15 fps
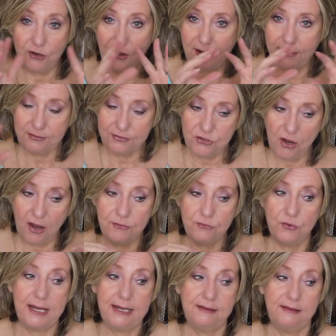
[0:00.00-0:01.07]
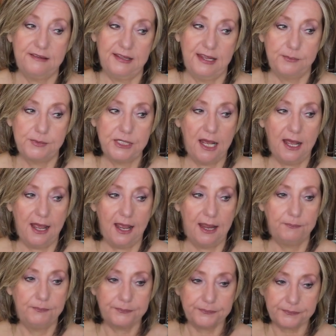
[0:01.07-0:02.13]
not, not right at the same
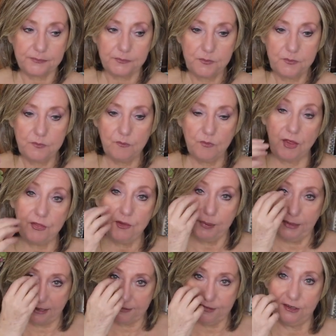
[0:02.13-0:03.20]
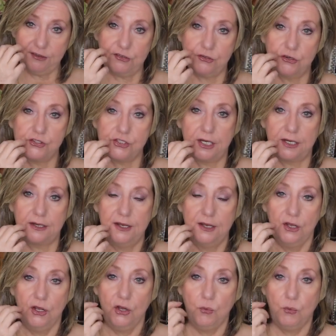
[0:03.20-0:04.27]
time, the plastic surgeon
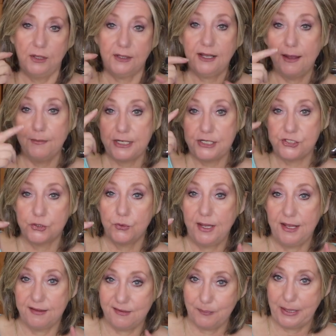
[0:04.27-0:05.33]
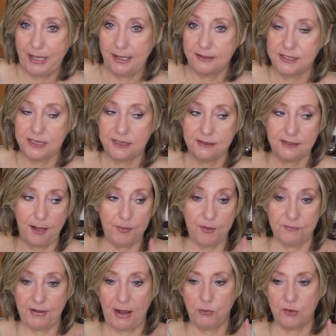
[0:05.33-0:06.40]
will come and do his bit a couple
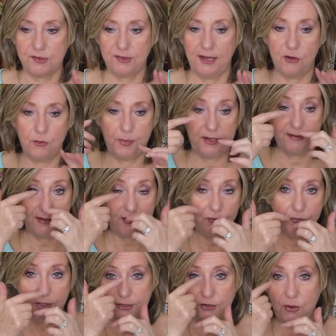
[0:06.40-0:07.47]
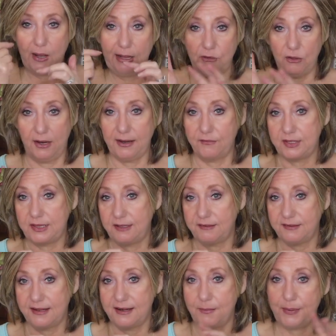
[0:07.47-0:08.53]
of hours later because they don't really know how long
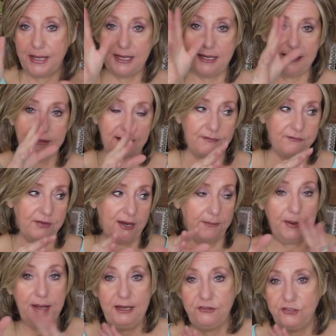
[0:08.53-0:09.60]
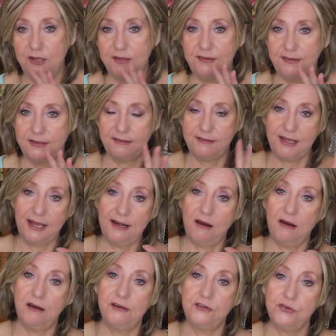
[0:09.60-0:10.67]
everything's going to be and they've got patients and it's kind of
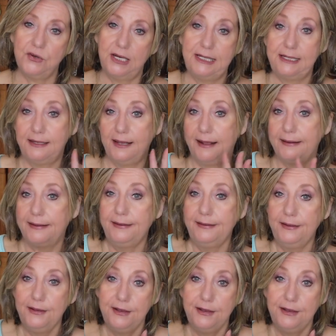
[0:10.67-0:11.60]
hard trying to get